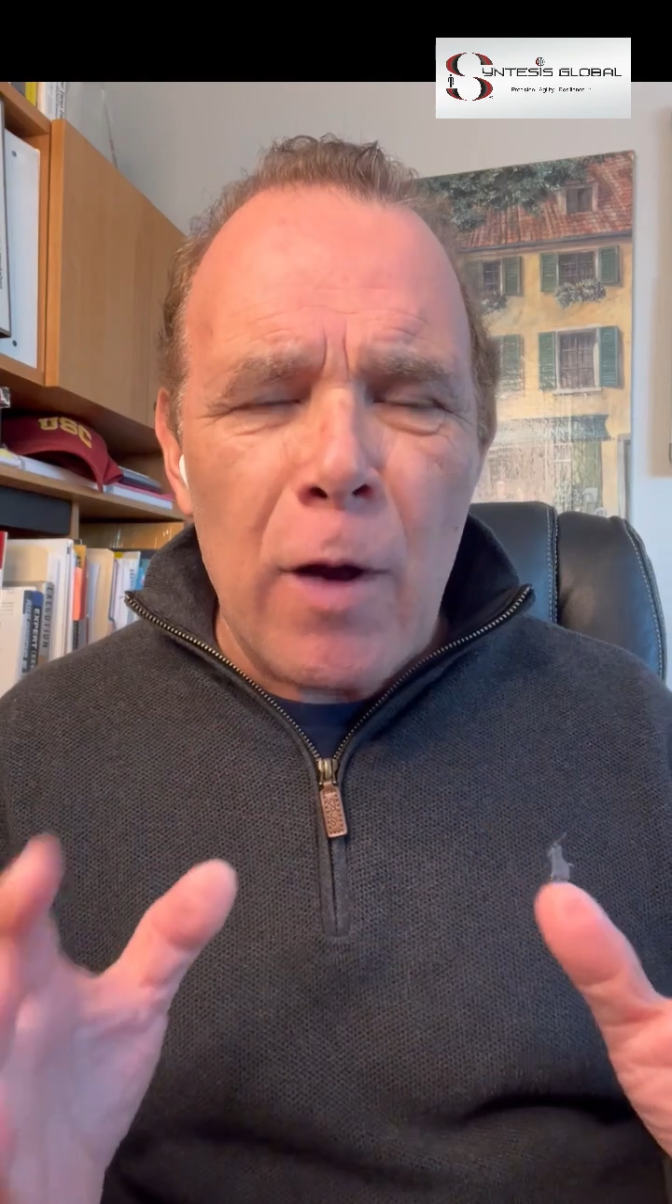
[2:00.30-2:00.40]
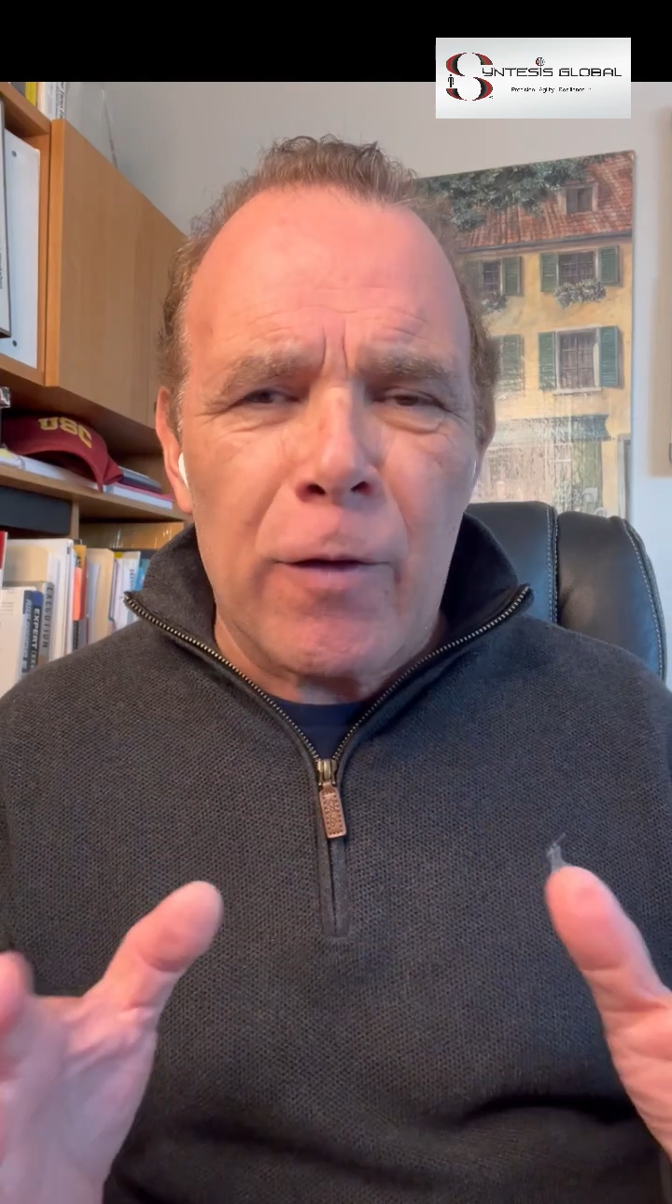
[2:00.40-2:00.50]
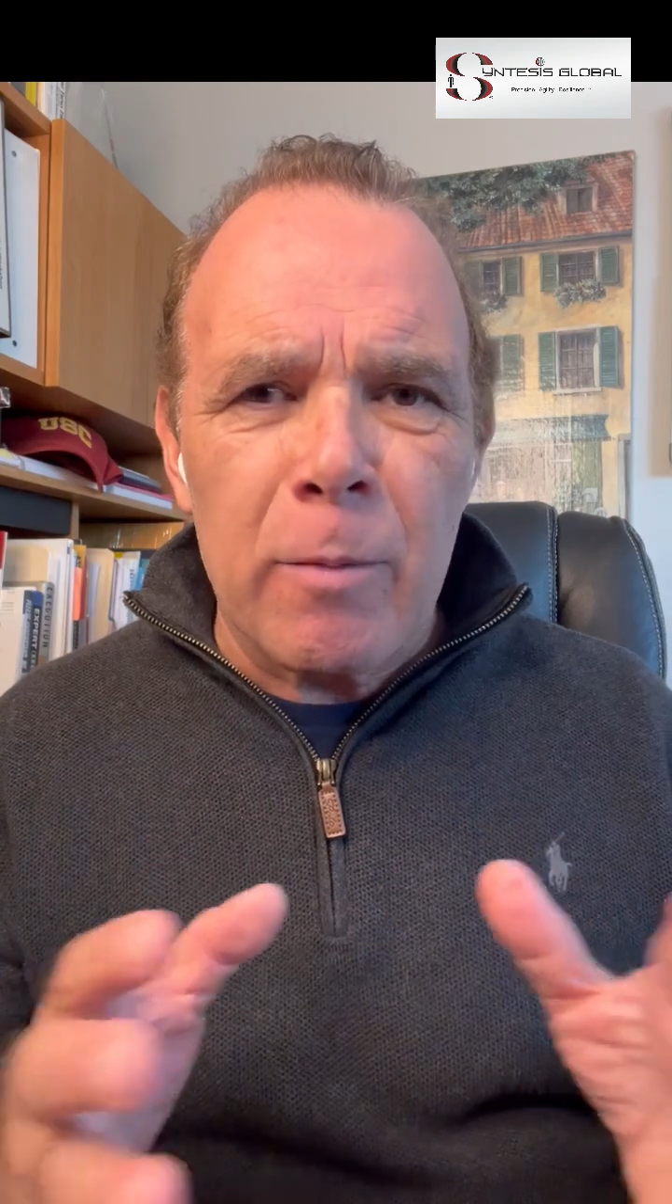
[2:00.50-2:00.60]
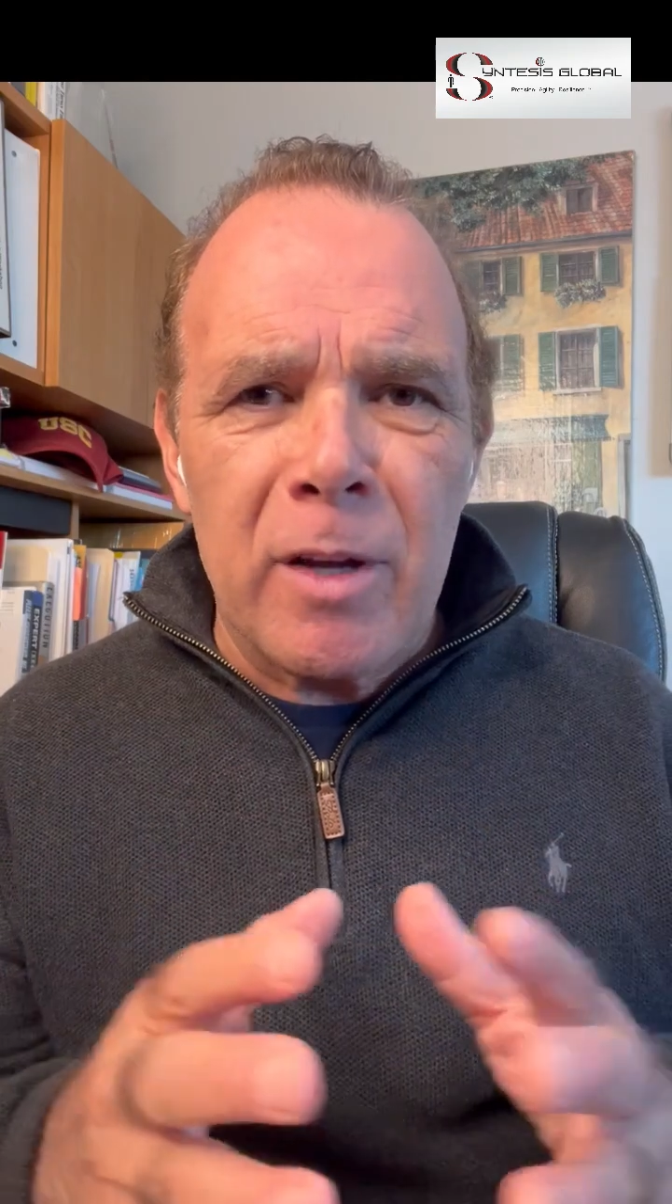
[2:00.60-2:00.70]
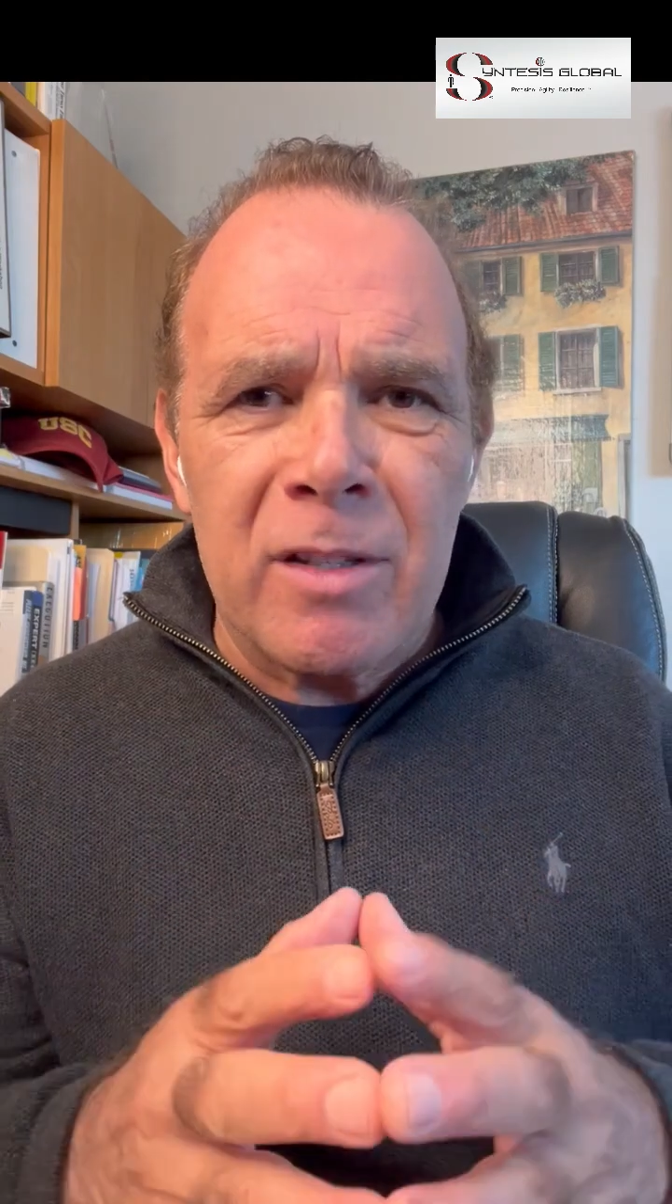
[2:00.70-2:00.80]

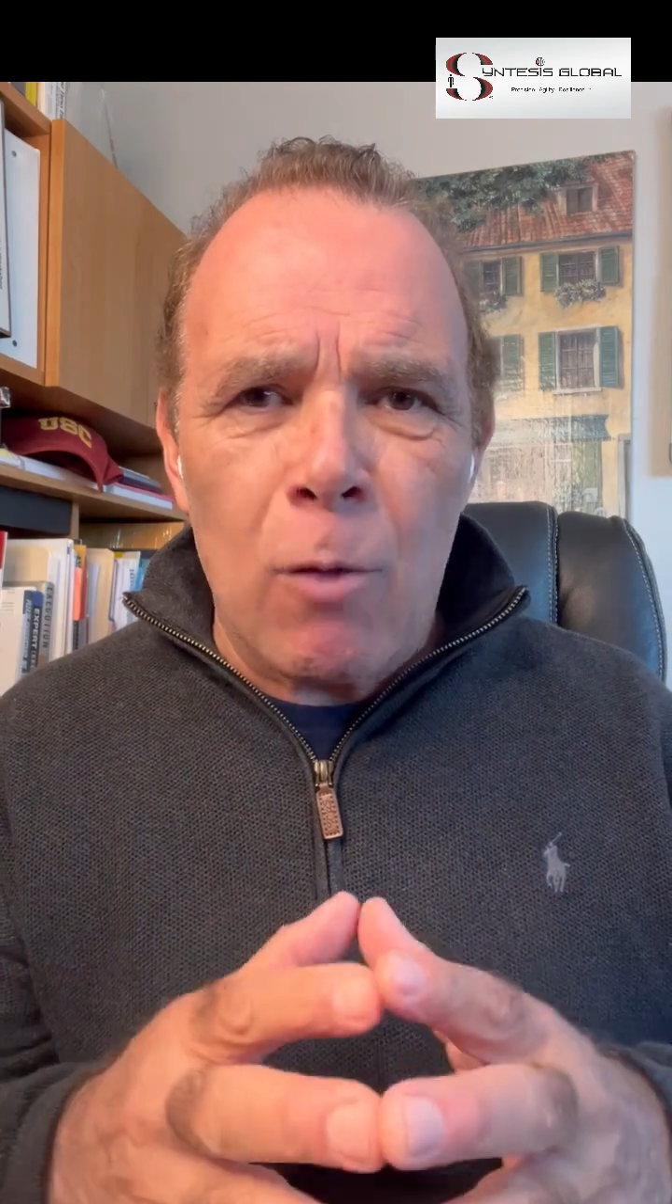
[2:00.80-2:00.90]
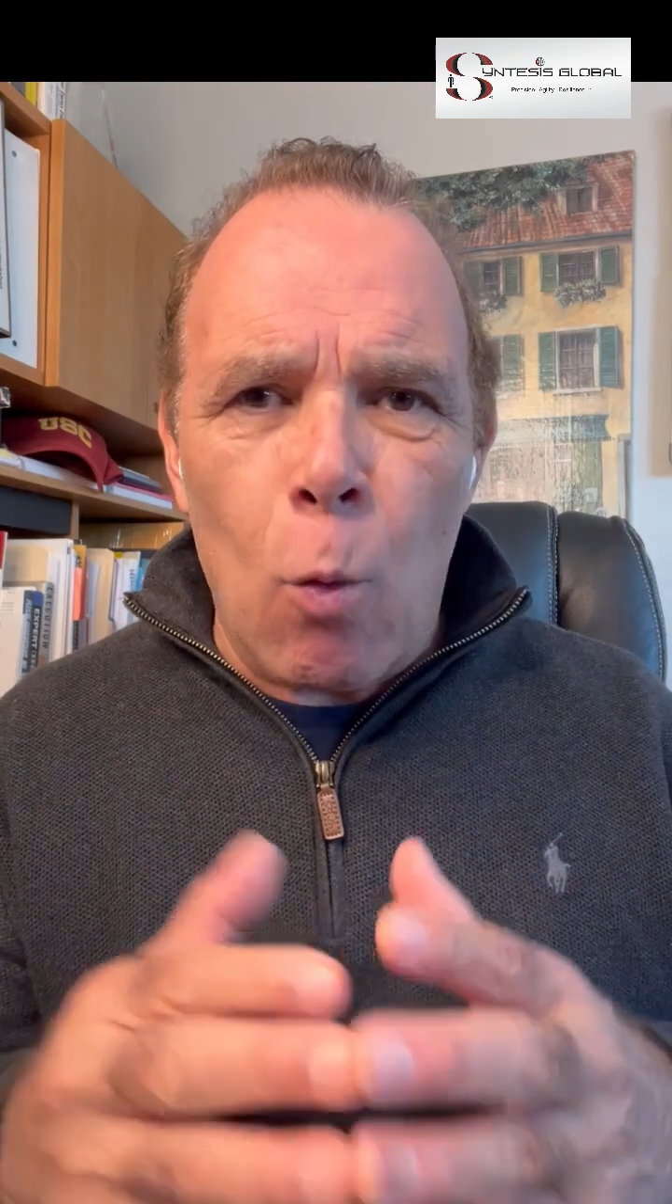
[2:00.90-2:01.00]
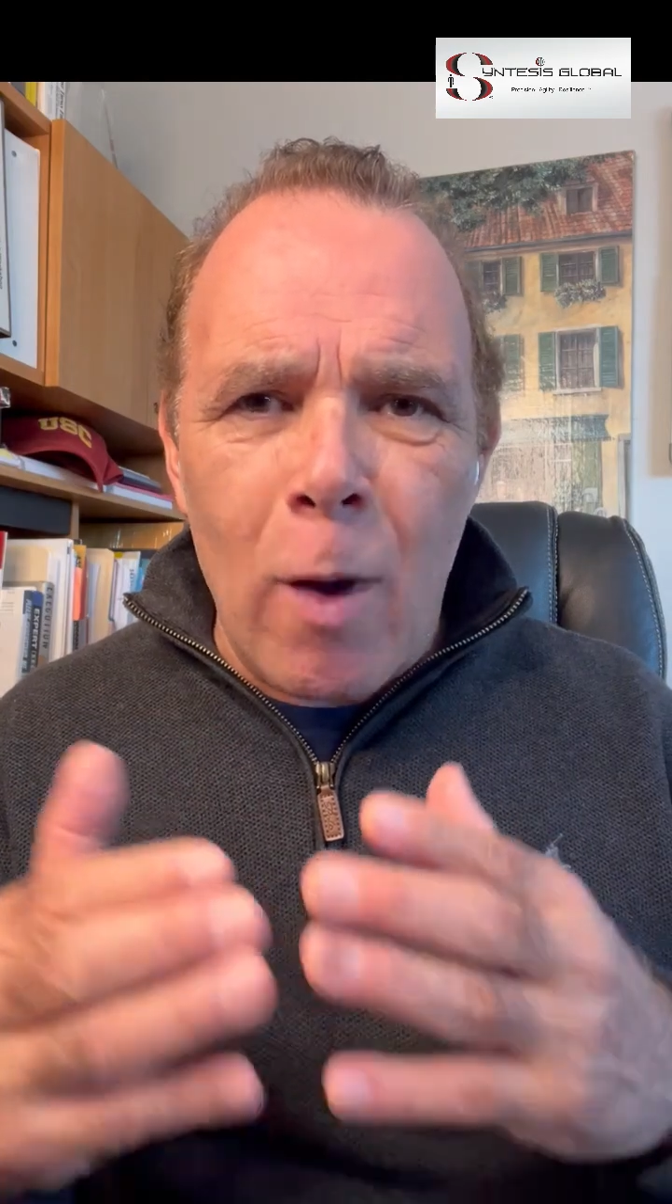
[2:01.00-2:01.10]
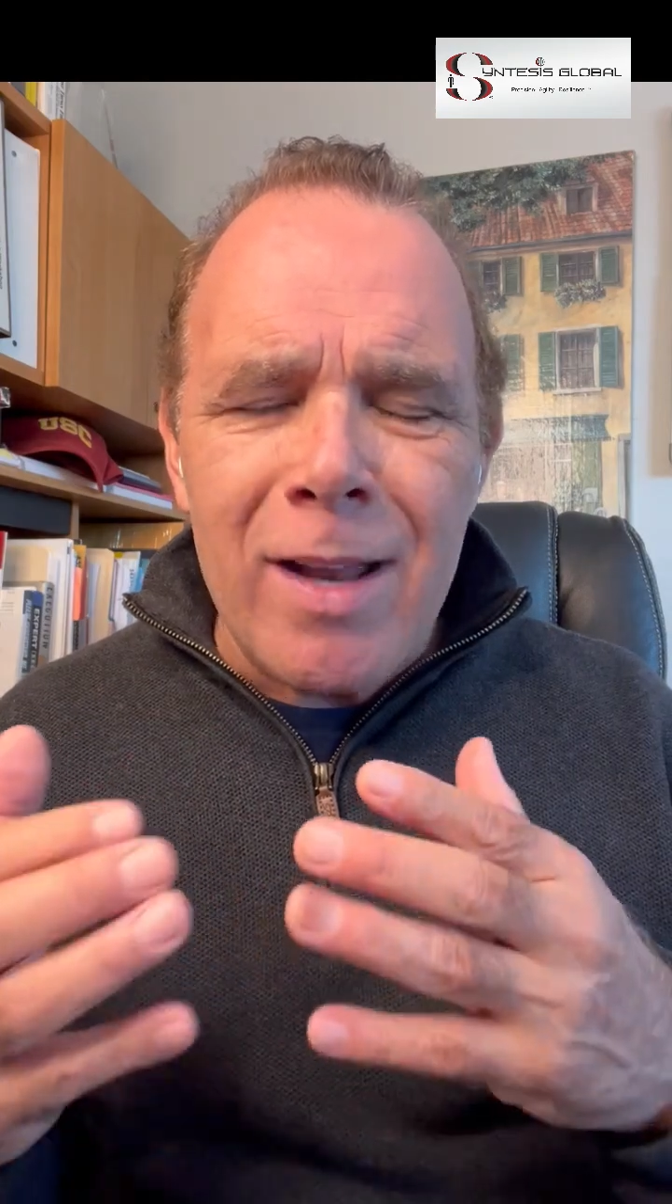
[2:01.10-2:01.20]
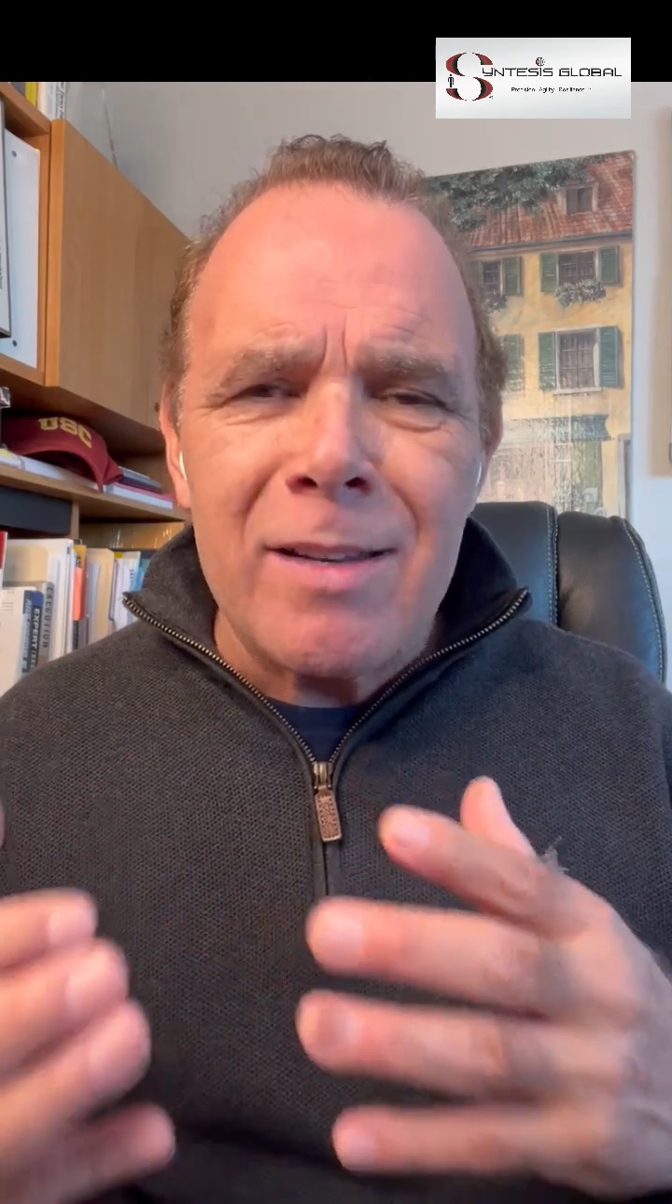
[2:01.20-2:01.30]
from this,
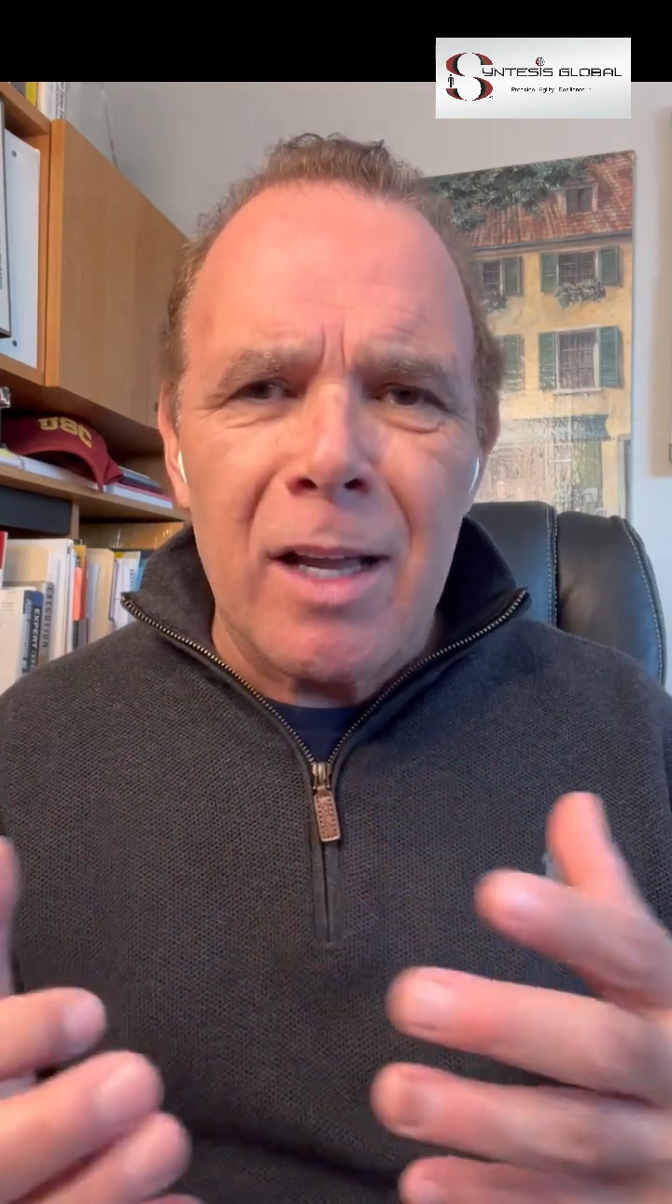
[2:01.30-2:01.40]
when